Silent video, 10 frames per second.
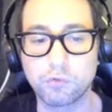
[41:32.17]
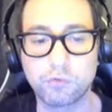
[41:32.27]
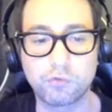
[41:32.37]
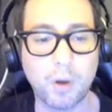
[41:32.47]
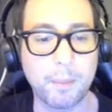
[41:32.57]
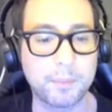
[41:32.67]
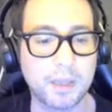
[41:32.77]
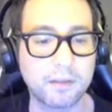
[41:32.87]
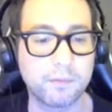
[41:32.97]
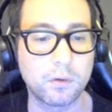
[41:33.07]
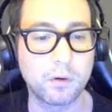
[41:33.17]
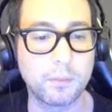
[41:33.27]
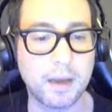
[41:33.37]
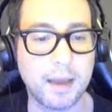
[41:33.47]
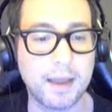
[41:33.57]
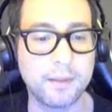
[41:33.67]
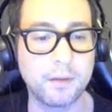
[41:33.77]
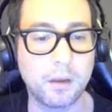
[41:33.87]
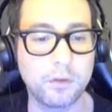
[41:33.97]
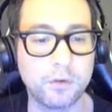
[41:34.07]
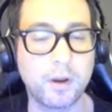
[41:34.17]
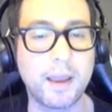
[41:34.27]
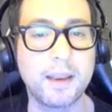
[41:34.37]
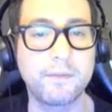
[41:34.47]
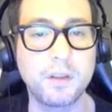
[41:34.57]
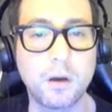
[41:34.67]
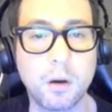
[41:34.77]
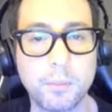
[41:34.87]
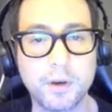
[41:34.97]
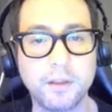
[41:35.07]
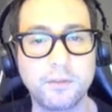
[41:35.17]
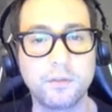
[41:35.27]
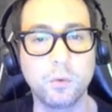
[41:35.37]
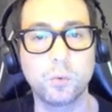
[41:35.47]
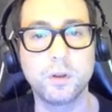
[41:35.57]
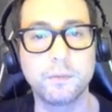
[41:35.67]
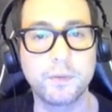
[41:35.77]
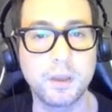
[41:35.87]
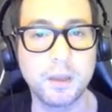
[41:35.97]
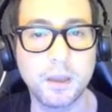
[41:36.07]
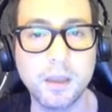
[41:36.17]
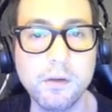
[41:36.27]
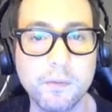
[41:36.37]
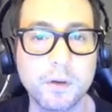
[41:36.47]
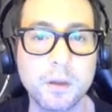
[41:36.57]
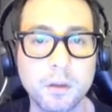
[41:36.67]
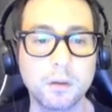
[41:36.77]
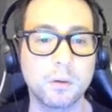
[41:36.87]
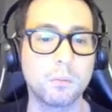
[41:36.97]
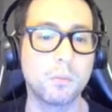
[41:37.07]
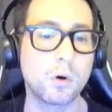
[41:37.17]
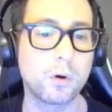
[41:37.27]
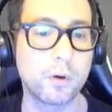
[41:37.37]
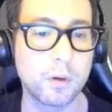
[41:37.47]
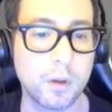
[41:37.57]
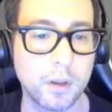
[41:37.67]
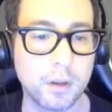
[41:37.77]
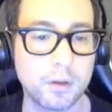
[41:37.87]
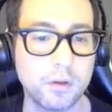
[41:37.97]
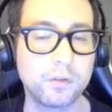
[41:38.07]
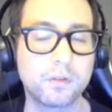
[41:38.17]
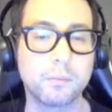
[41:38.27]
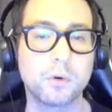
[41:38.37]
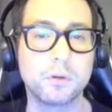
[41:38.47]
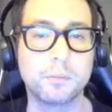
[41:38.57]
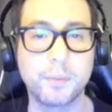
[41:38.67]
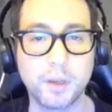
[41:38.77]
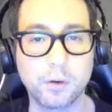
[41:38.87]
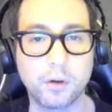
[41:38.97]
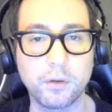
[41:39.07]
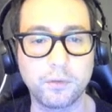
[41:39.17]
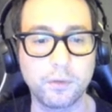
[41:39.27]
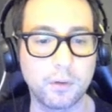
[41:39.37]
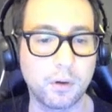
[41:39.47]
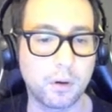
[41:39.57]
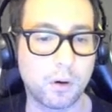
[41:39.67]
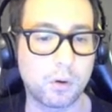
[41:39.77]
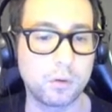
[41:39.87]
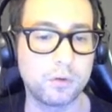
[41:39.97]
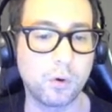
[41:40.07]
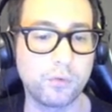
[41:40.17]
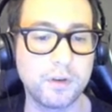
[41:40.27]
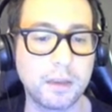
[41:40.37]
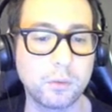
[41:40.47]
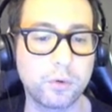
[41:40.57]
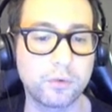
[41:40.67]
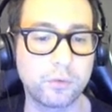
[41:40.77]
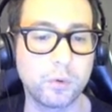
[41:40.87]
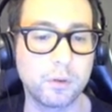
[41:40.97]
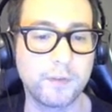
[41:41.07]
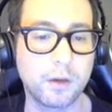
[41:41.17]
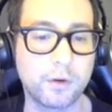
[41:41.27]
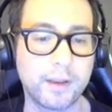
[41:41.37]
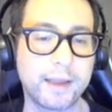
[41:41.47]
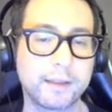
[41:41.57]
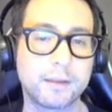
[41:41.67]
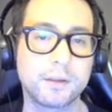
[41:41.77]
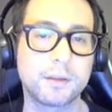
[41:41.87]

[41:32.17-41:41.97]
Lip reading: swap platform and your NFT components will be even more usable because all those networks will be connected.